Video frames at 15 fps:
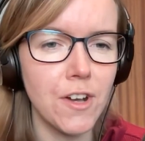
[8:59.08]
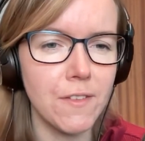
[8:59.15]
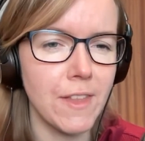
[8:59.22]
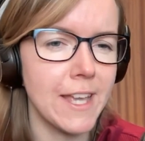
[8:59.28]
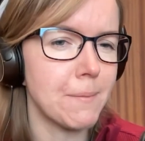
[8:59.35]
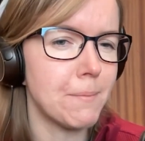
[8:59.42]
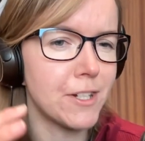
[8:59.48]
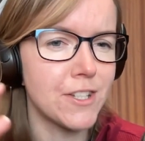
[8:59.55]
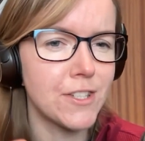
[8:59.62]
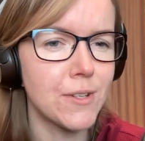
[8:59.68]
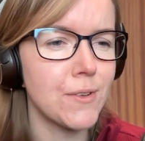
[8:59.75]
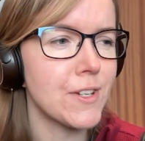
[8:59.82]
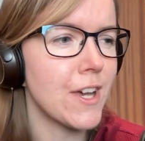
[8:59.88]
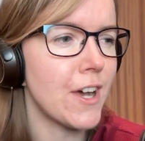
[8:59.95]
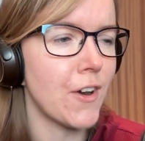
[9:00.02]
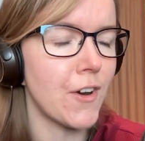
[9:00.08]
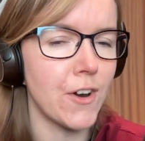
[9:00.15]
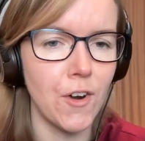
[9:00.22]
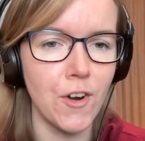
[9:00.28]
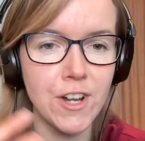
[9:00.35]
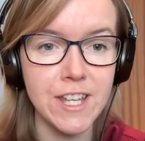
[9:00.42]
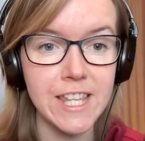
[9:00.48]
like persona
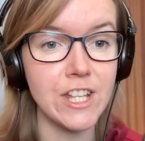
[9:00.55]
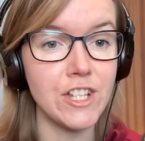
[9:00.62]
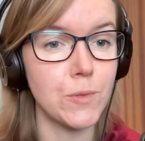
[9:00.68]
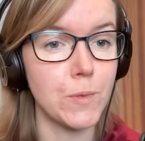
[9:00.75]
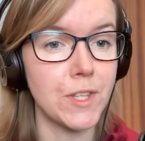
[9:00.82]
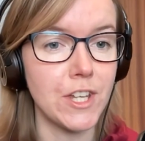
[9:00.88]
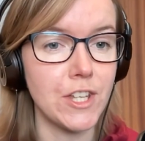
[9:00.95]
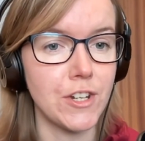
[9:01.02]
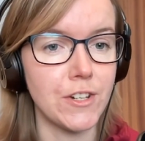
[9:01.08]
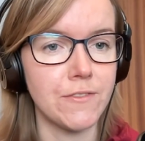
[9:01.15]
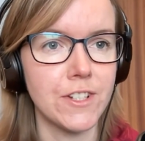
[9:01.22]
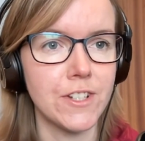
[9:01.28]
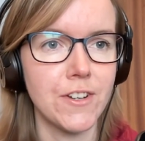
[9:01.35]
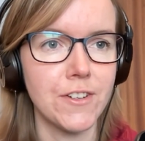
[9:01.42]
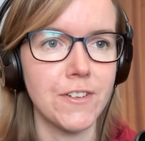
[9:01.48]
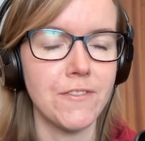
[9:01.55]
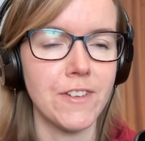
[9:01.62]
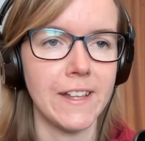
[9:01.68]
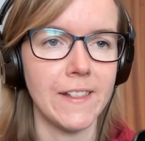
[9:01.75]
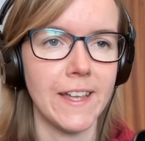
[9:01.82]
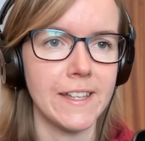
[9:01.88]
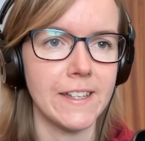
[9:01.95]
or niche within your
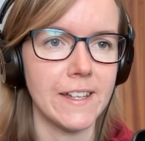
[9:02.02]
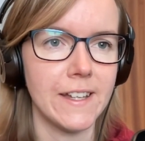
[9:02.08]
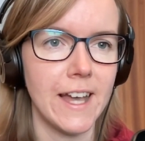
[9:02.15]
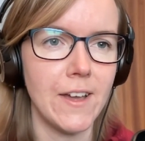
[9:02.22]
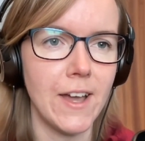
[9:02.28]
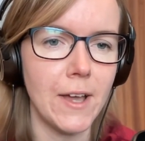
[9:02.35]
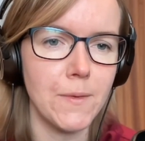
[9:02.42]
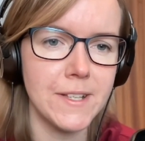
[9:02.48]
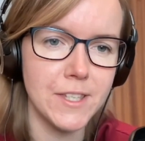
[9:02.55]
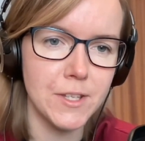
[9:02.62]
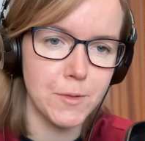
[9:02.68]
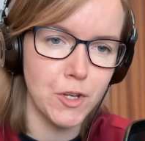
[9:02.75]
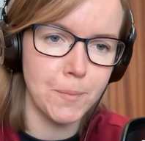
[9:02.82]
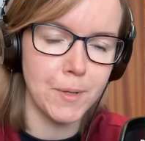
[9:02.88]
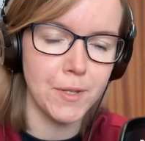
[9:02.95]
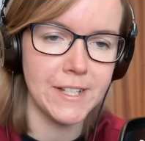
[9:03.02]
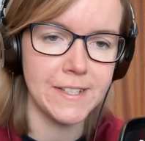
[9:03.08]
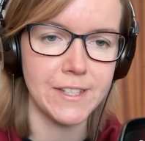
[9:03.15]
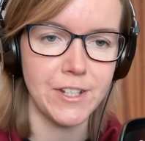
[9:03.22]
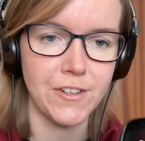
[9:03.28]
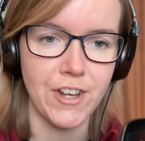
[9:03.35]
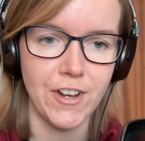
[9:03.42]
photography? Like how has your
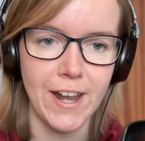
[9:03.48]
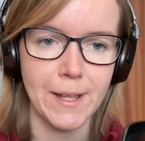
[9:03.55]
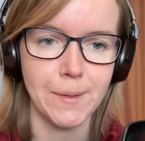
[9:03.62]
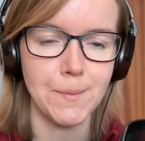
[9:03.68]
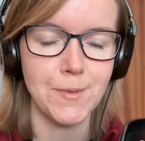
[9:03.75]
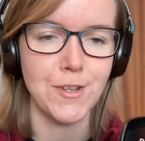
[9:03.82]
policing career helped